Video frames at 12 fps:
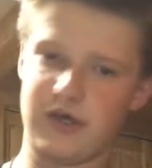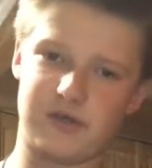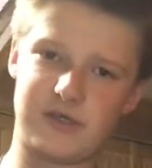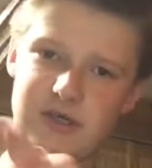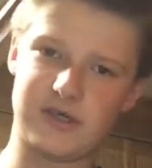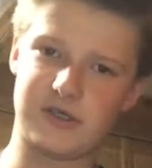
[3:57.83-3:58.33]
go
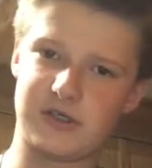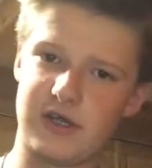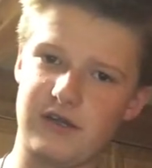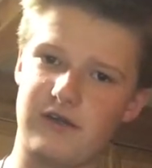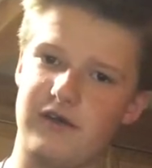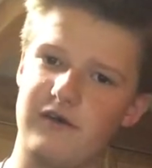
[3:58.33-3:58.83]
check his
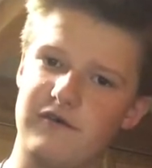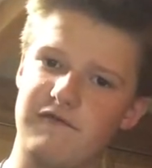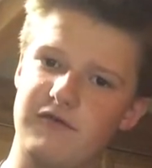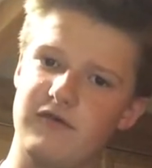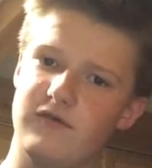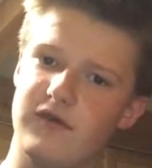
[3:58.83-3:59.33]
channel out
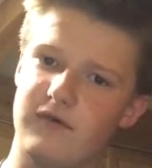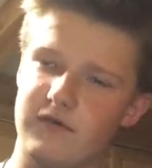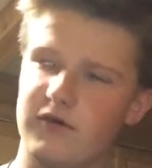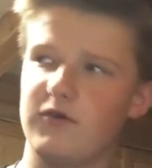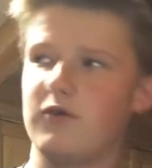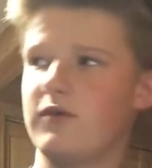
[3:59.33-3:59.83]
if you don't
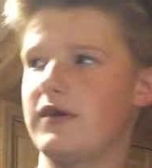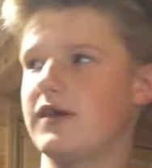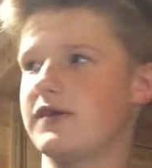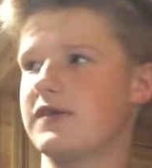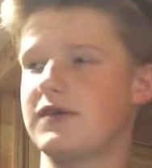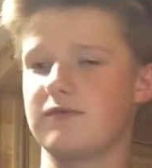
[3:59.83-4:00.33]
know who he
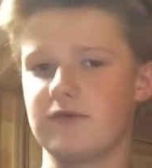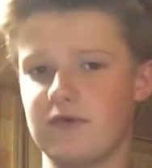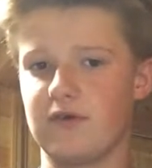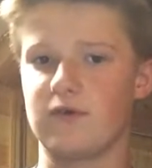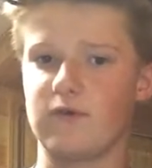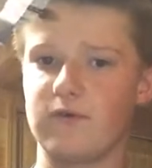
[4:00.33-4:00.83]
is. He's
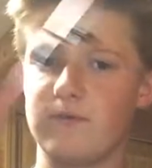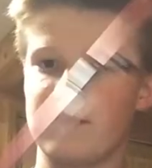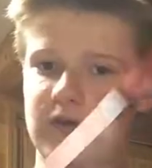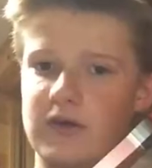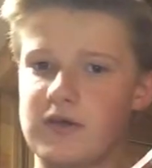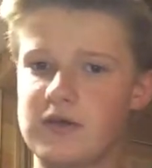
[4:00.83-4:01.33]
really cool.
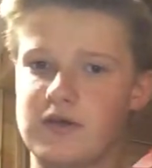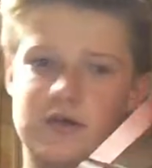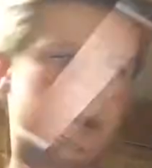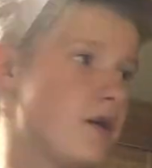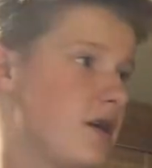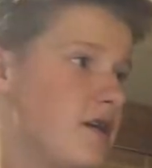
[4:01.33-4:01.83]

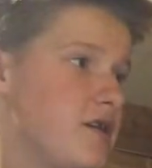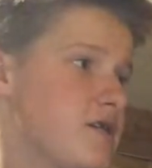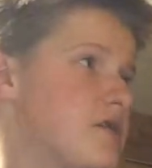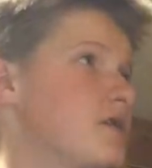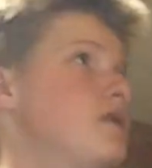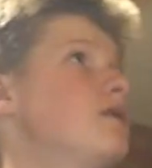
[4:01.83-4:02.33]

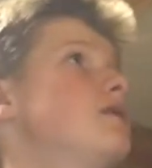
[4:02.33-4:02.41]
He's